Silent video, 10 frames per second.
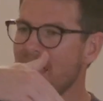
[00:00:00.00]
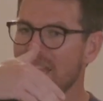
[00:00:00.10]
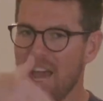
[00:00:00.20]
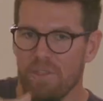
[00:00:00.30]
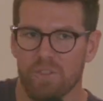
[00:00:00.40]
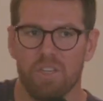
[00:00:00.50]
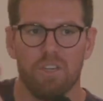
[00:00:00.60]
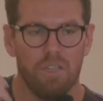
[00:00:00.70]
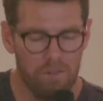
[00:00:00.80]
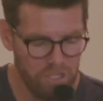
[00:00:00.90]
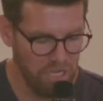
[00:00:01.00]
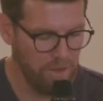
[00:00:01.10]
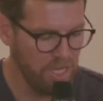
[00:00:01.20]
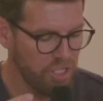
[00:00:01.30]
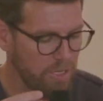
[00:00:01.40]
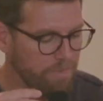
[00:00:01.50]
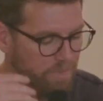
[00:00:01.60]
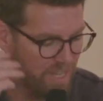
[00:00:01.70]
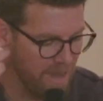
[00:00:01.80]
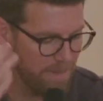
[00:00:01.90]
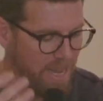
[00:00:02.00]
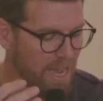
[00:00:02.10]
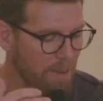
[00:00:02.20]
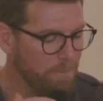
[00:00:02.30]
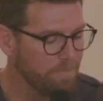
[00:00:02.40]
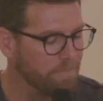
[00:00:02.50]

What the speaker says: and now there's a new generation coming up,